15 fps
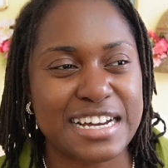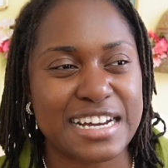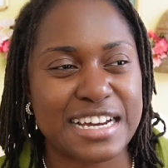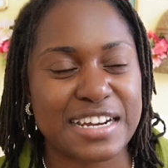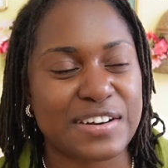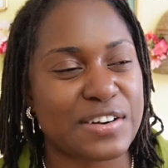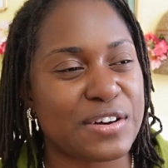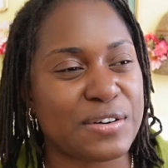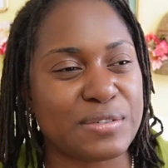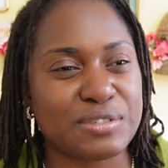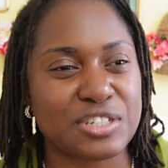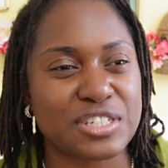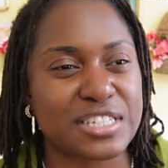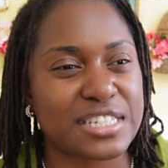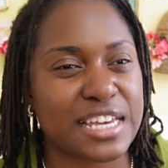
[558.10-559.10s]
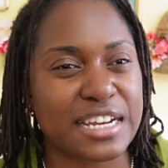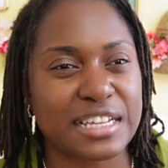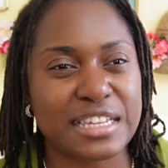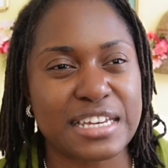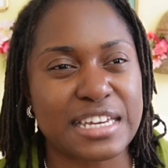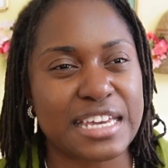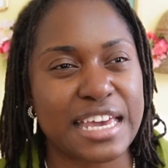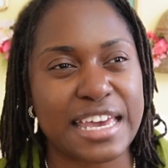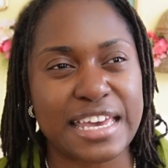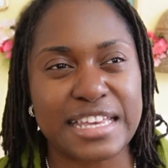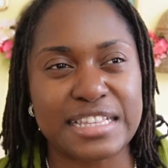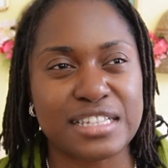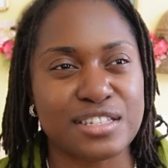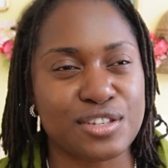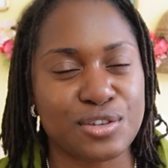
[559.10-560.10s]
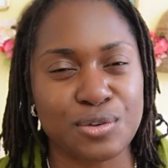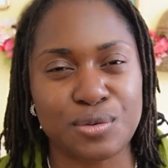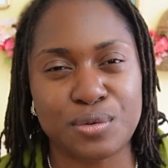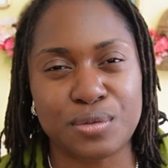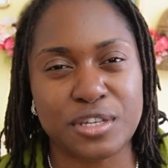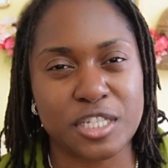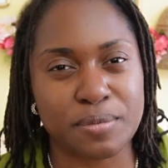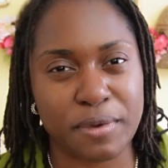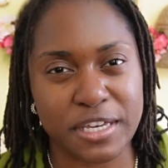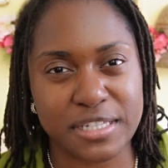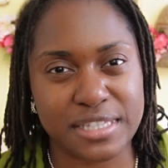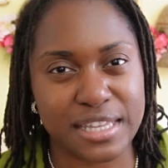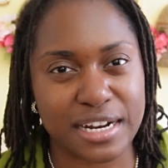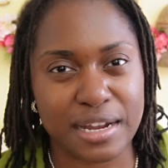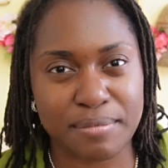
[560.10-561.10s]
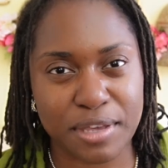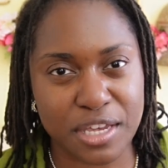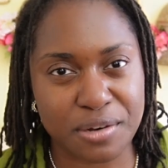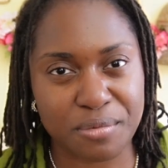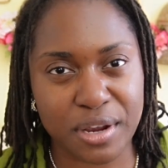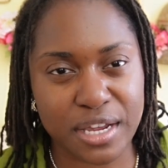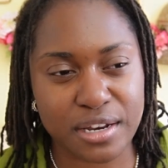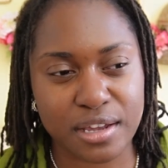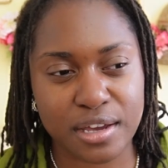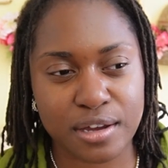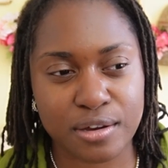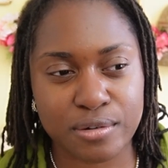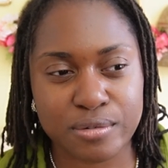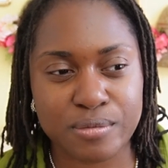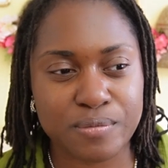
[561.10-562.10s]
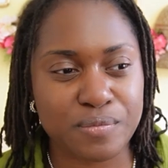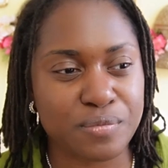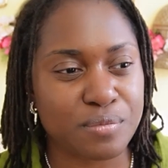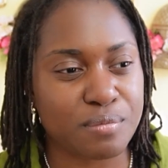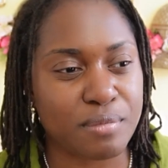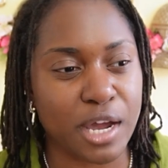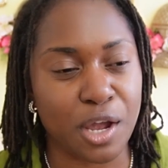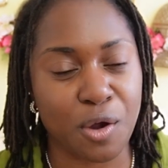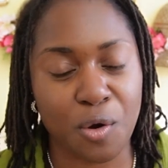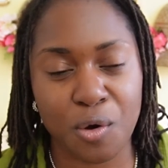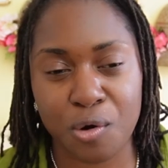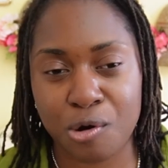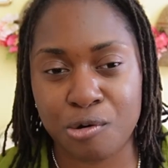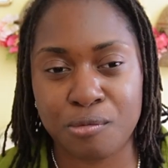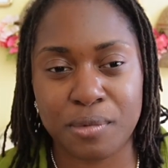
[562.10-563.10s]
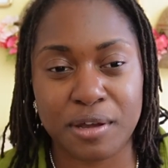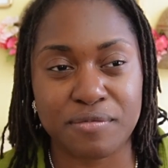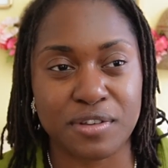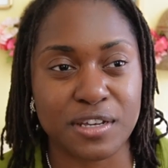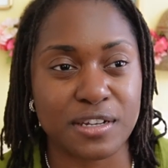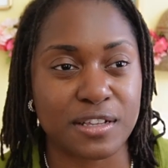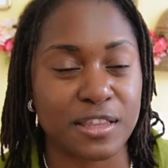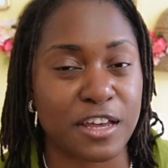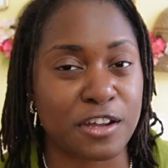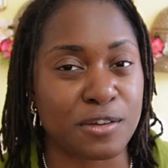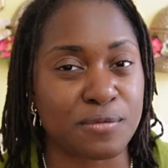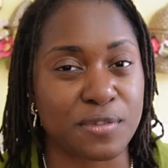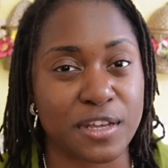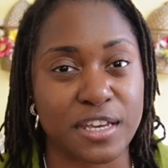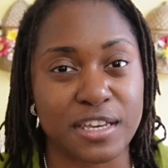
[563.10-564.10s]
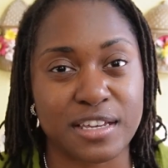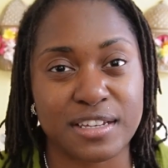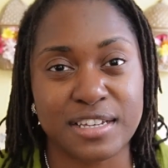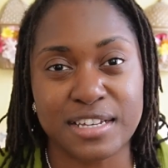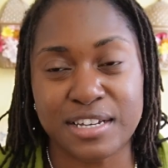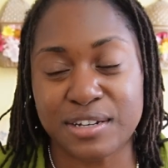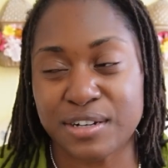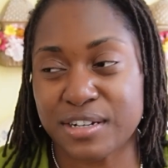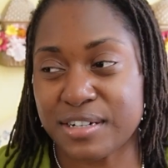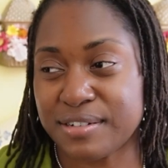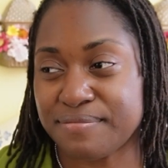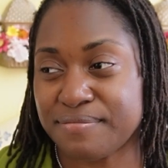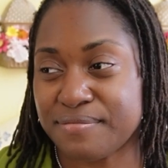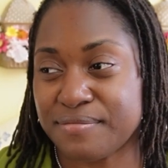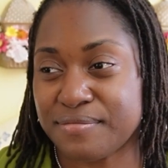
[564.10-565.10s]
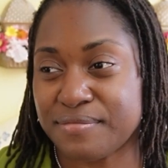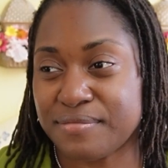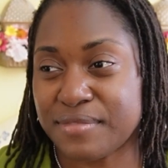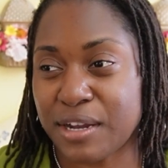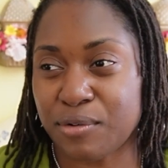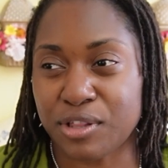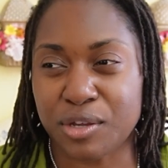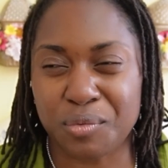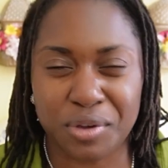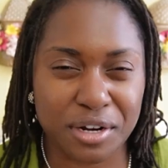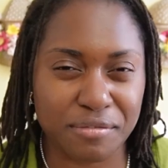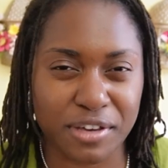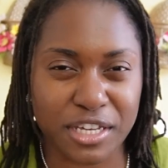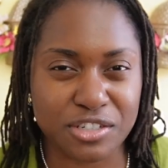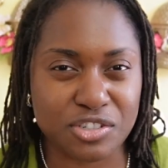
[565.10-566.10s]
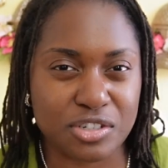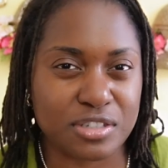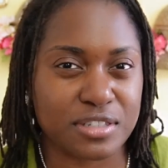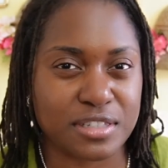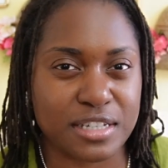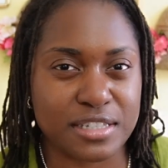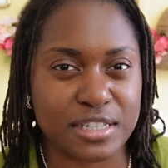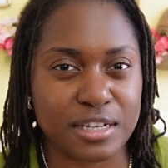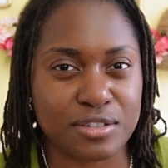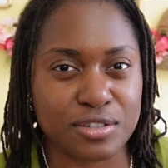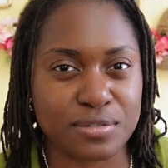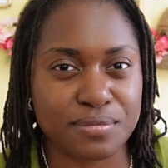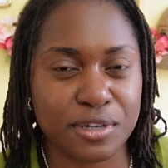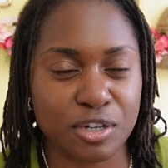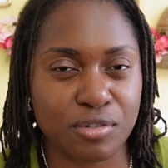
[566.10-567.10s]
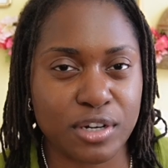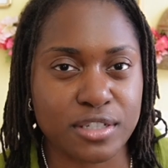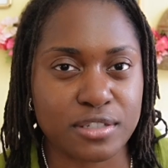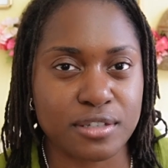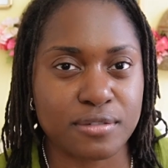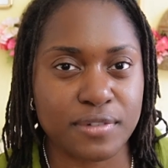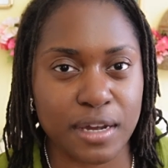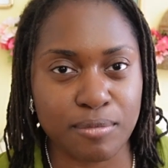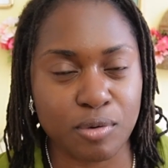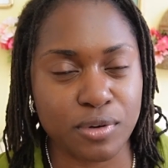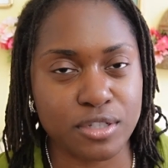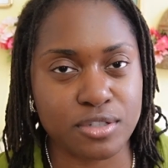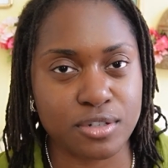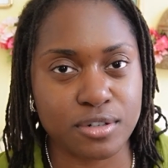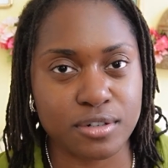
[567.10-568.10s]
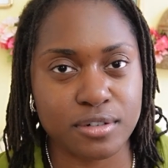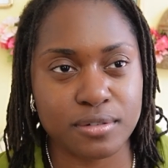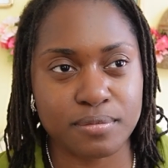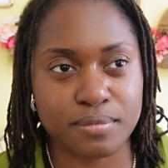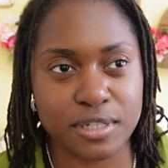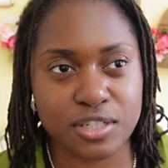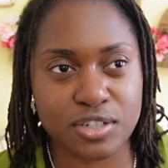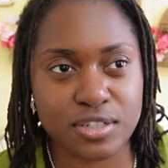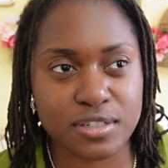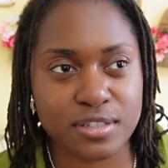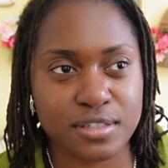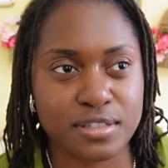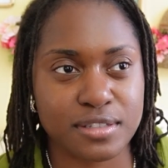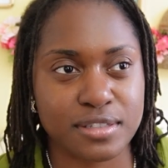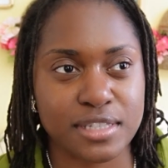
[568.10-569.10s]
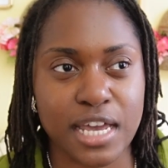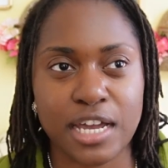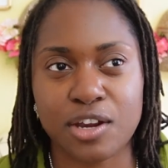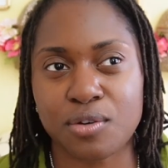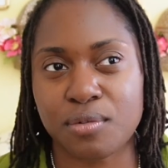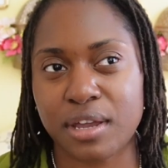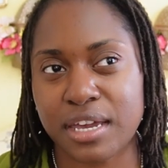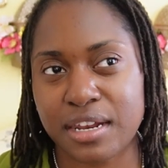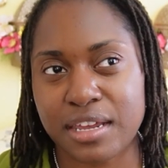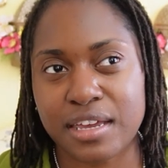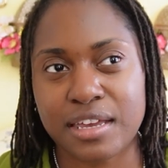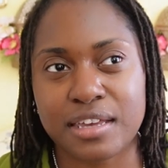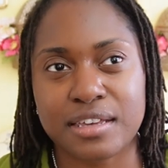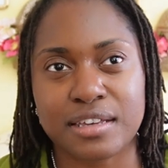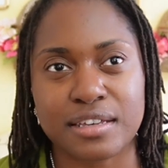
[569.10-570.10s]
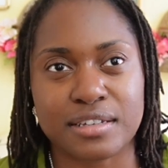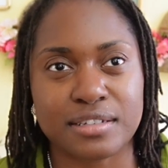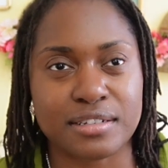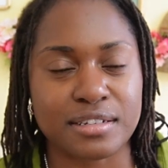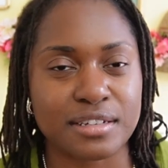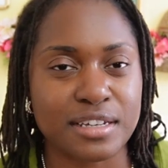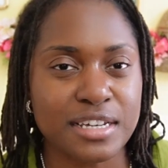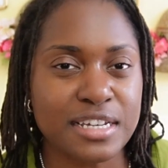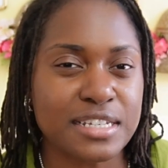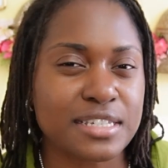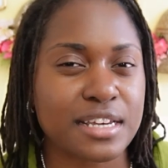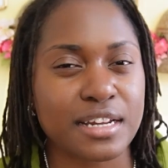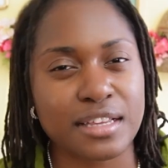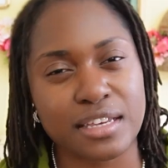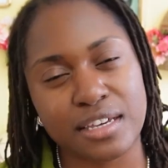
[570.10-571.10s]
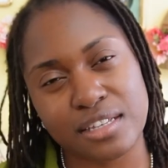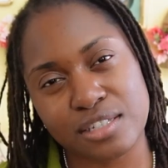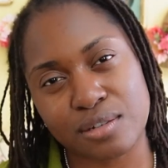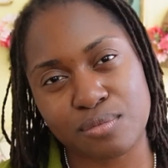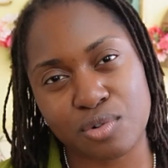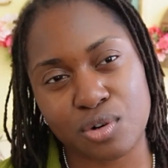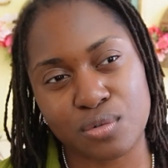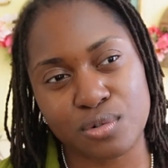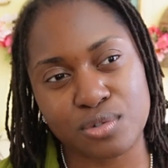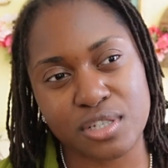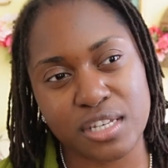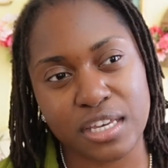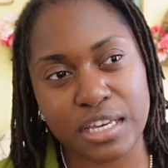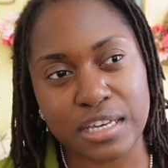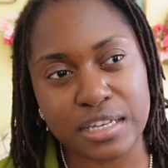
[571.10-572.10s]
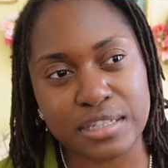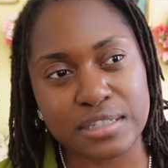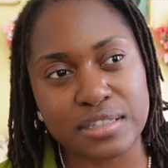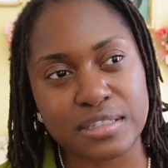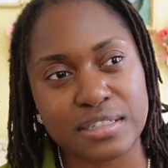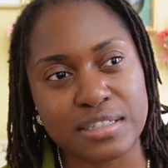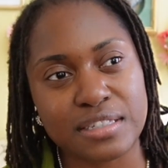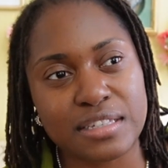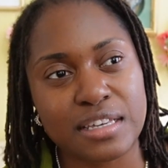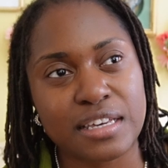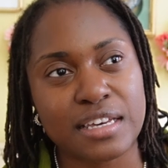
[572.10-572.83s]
I don't know, just settling into the space that I'm in right now. My home, I've done a lot of like, not really renovations, that sounds aggressive. I'm a renter, but just decorating and settling into more routines.